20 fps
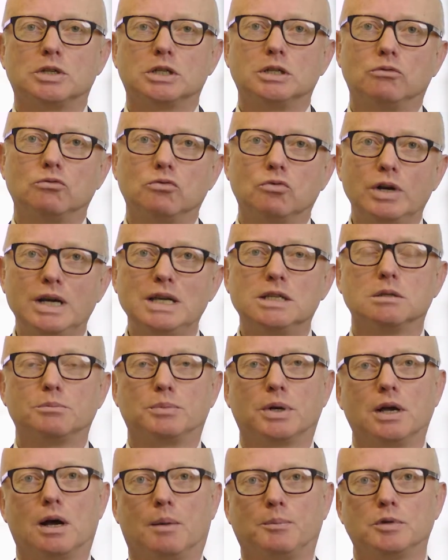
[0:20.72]
still
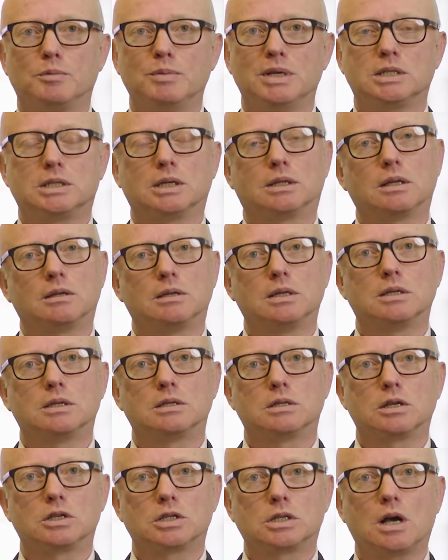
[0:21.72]
reasonably optimistic that this
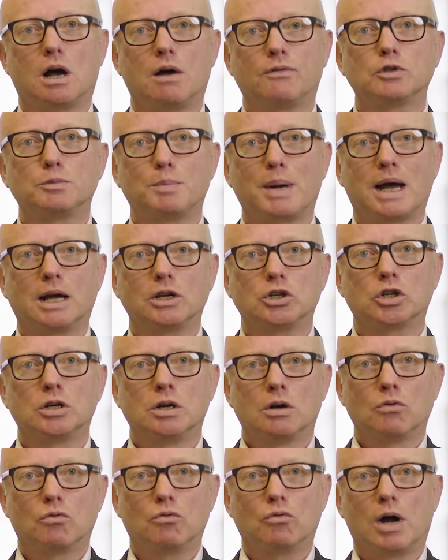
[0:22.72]
is a soft patch
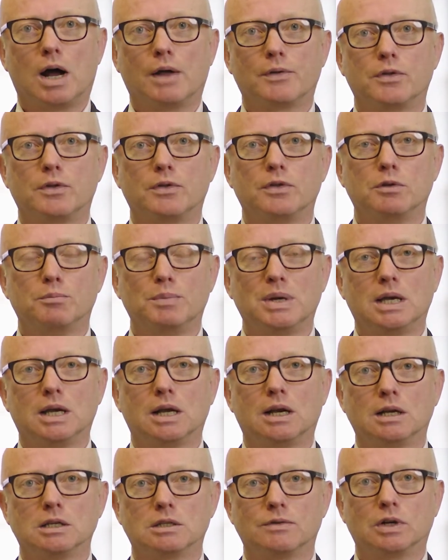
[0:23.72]
rather than the
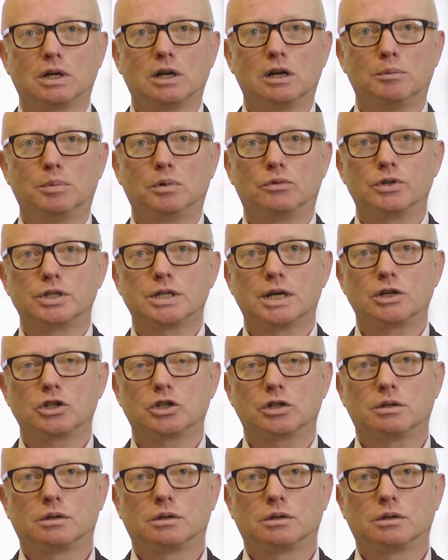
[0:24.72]
beginnings of a global recession.